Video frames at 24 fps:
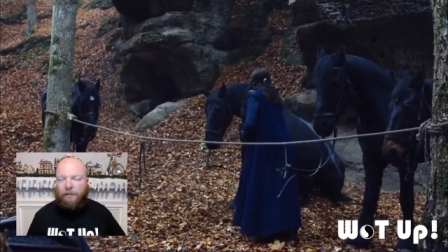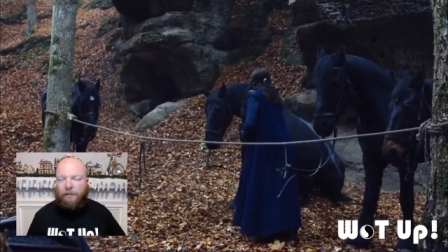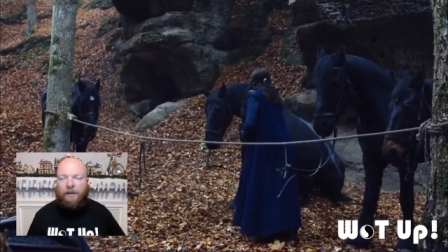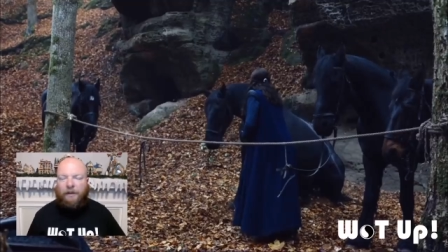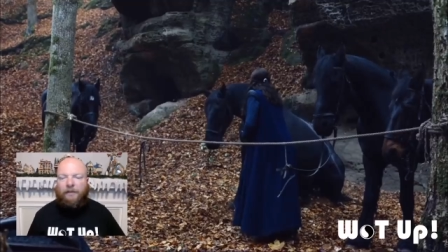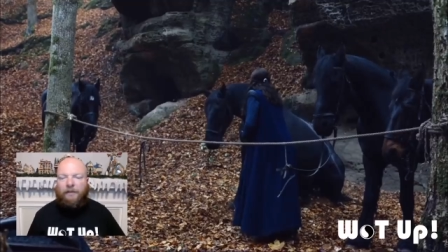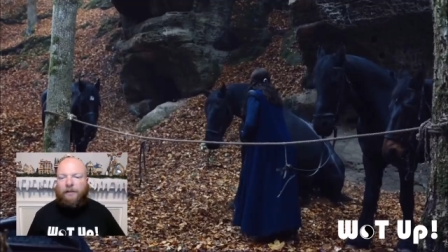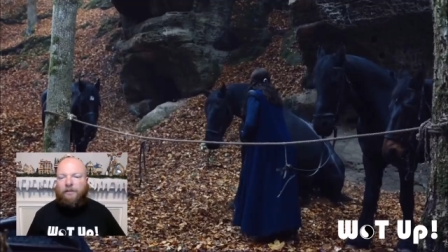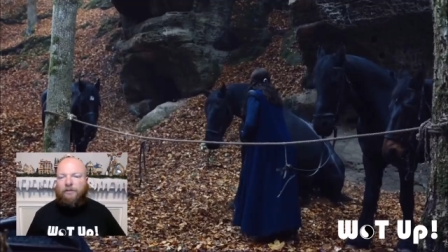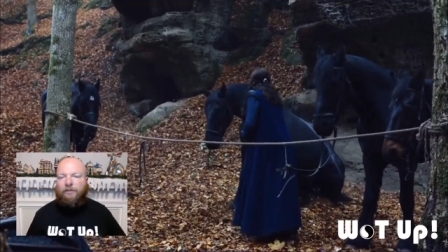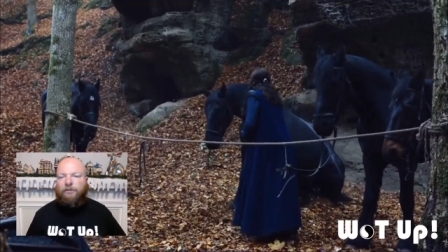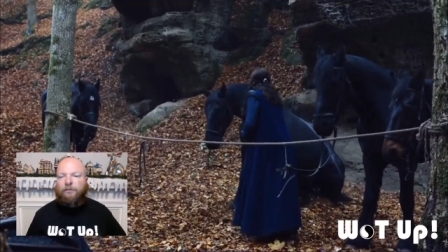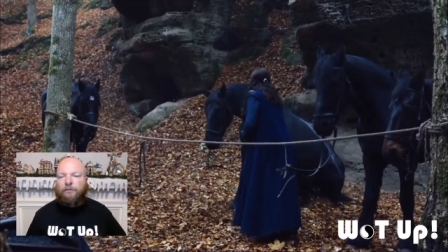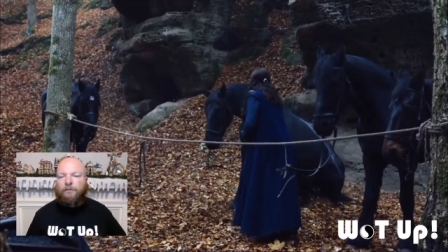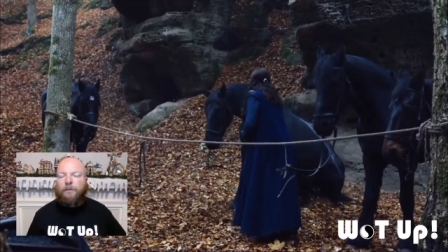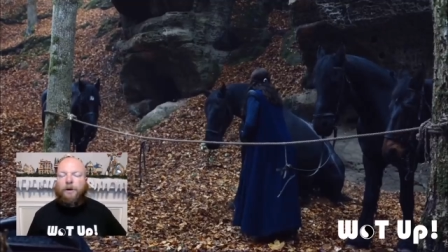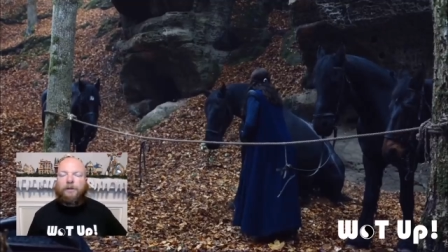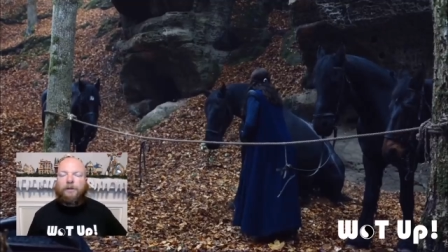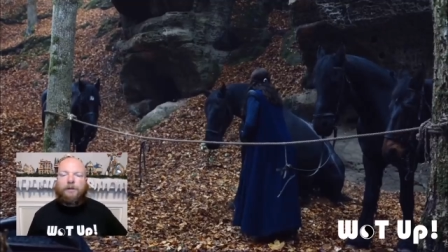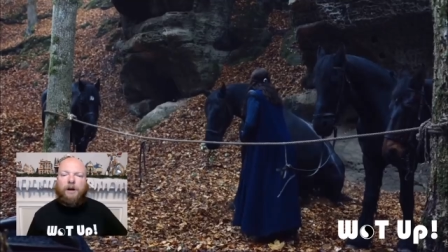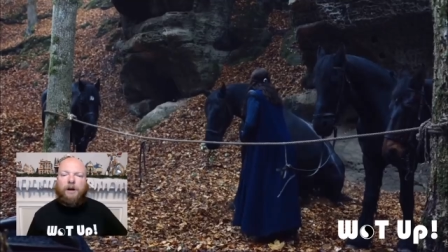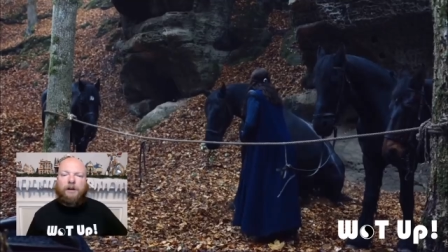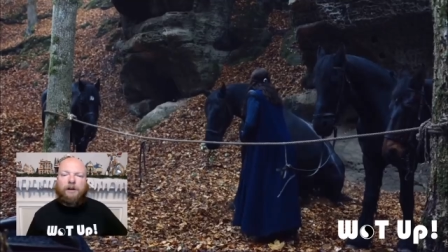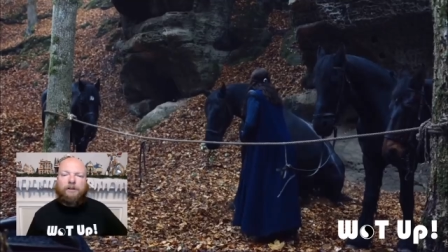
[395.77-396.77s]
but I think it's a
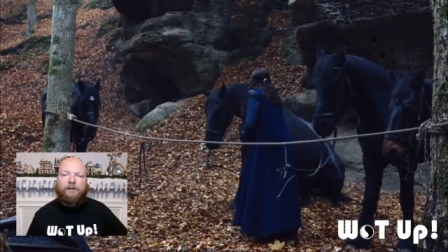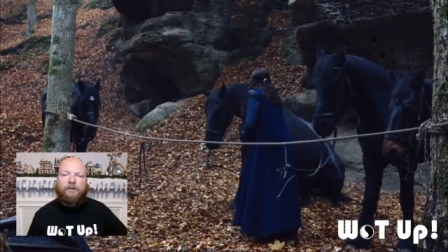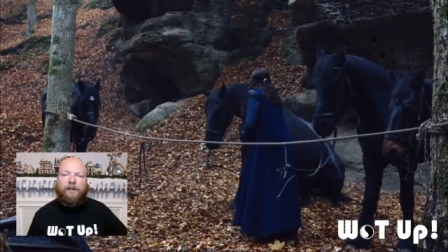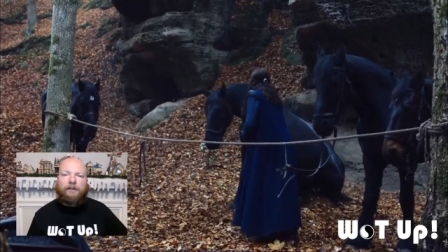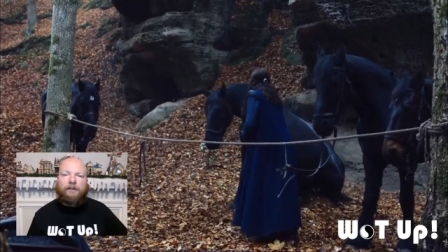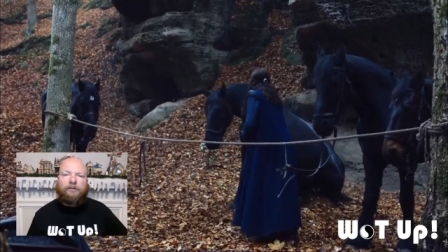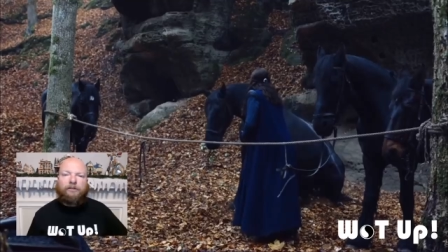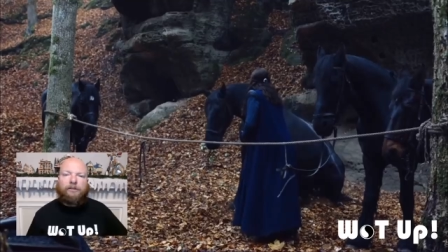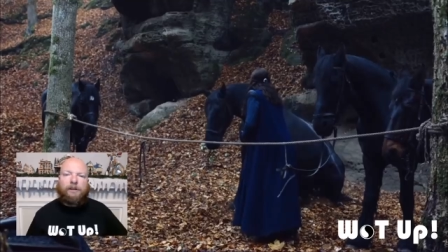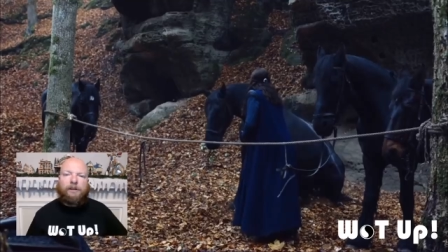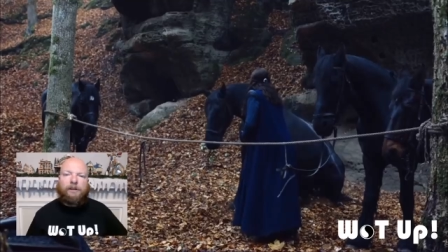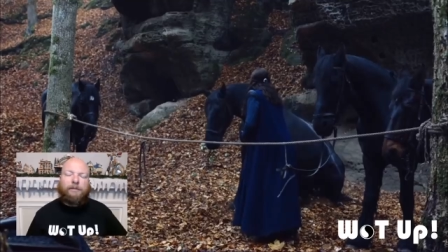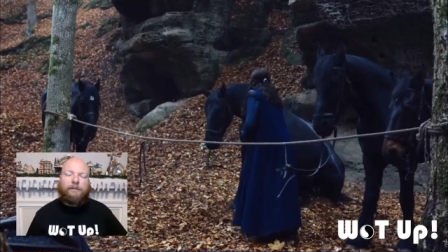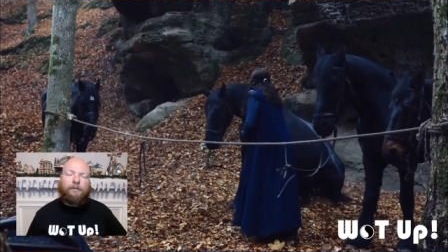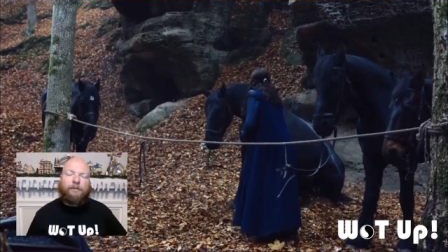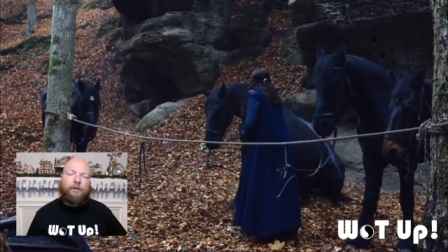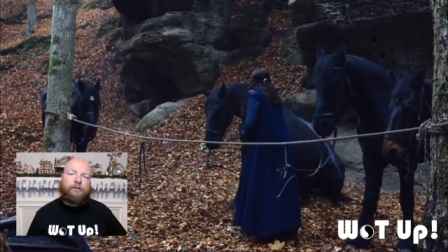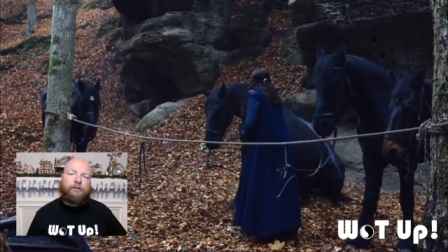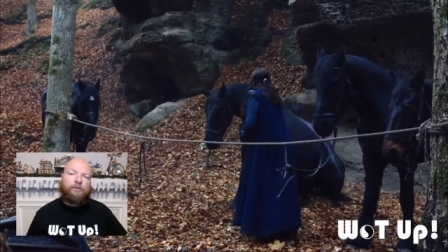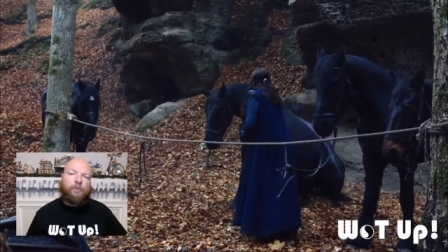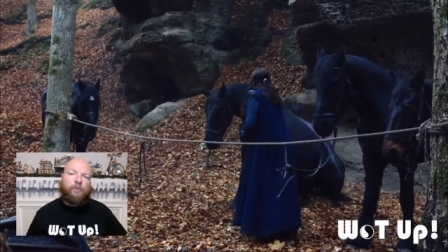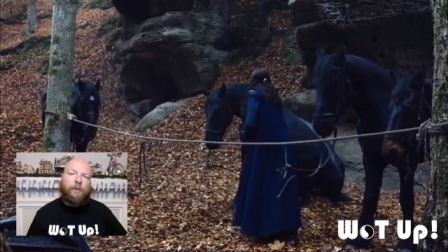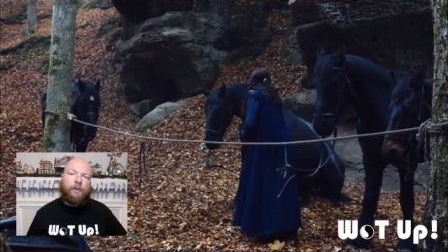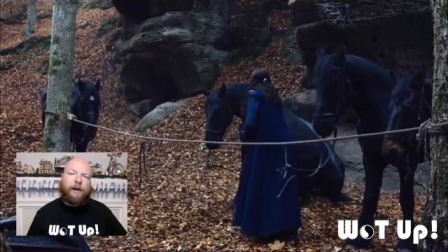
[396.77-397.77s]
small nod to that scene in the
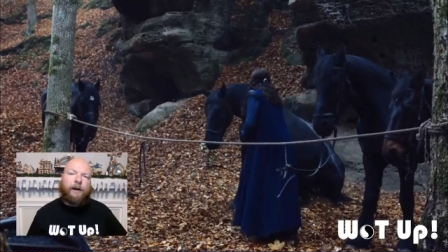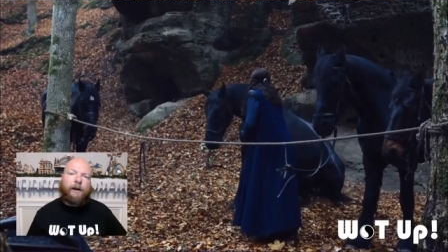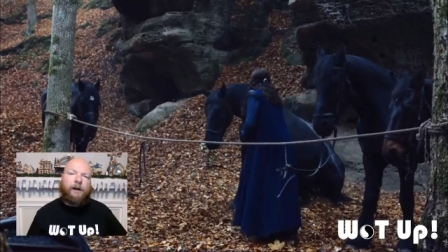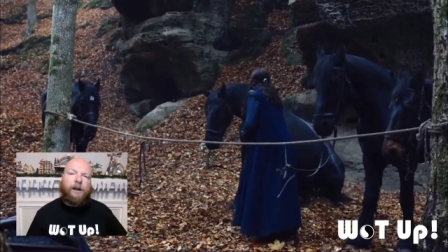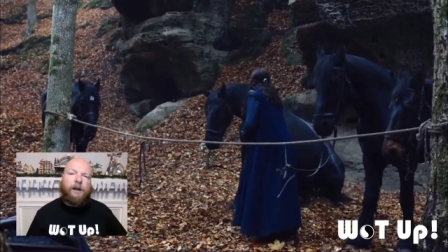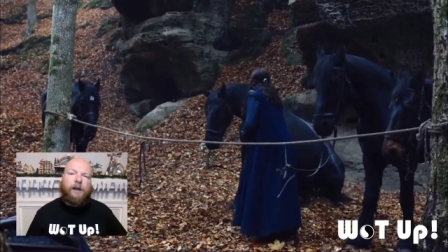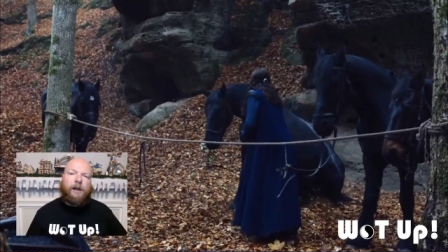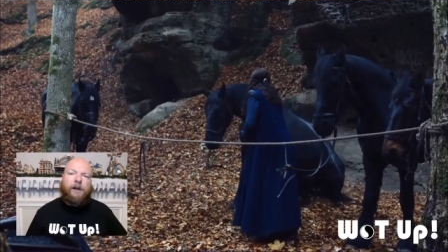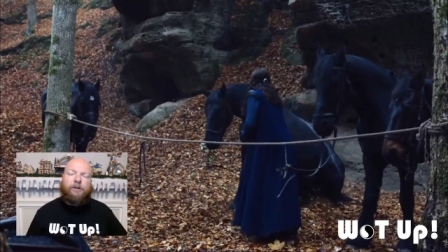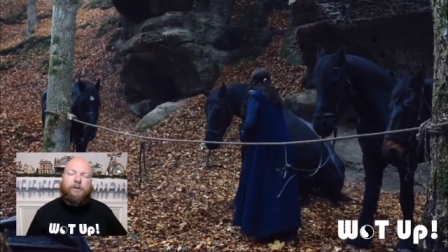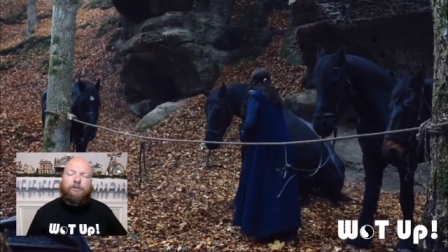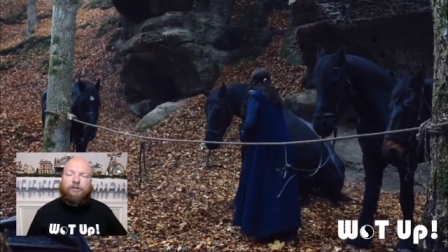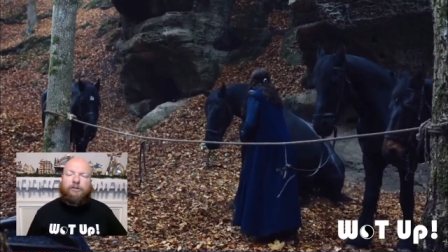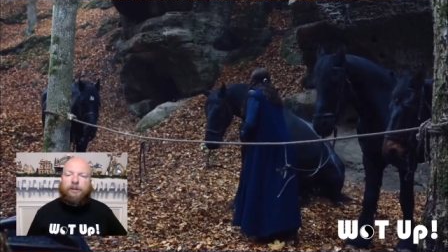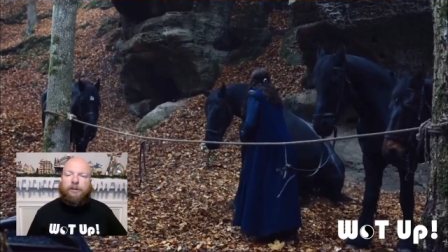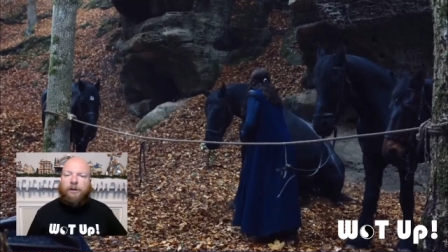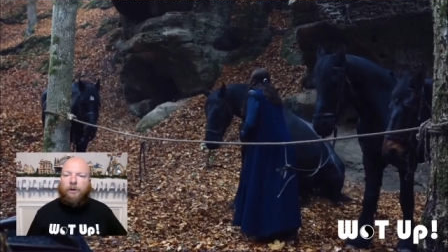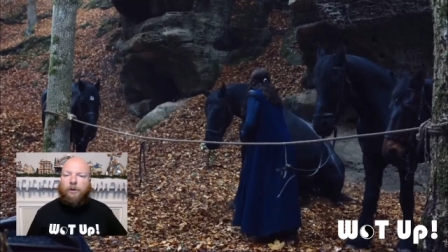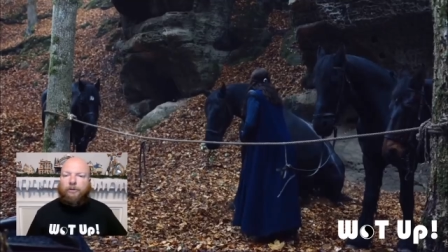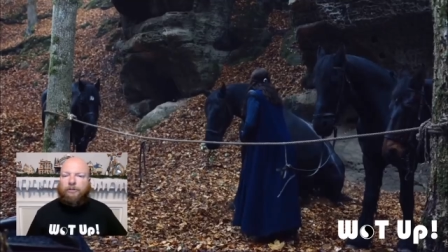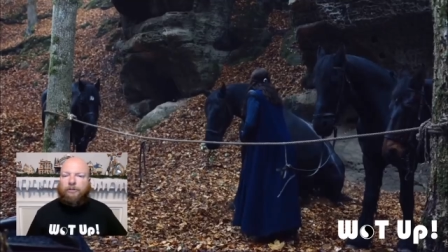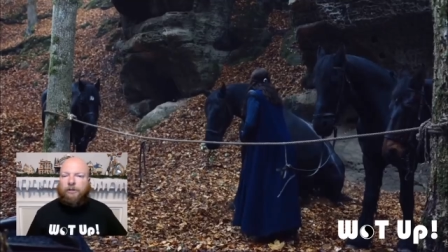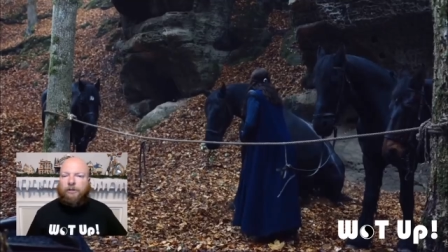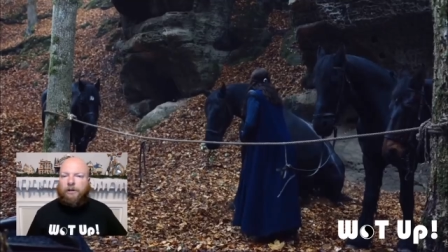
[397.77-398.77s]
books where she
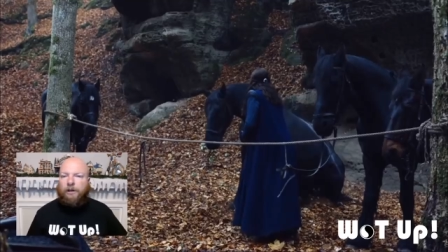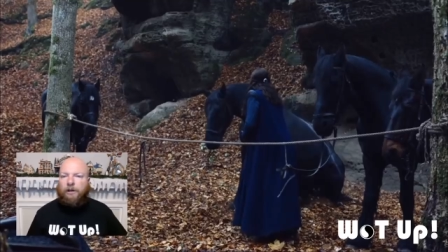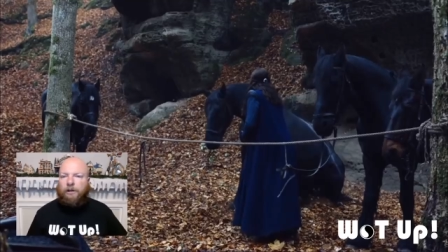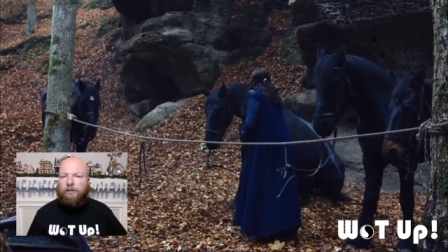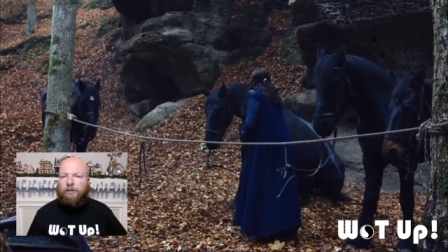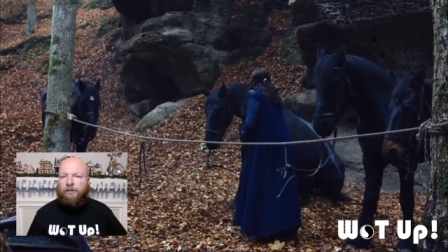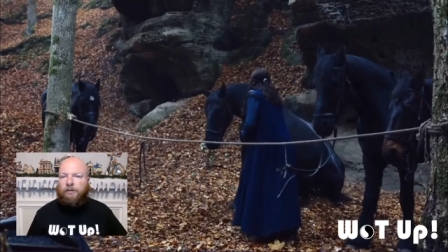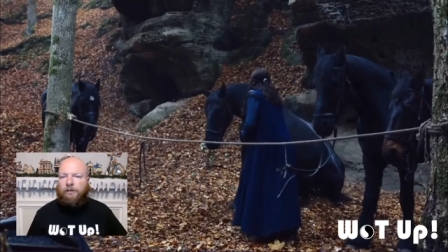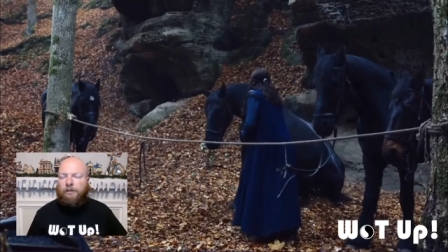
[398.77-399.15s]
goes to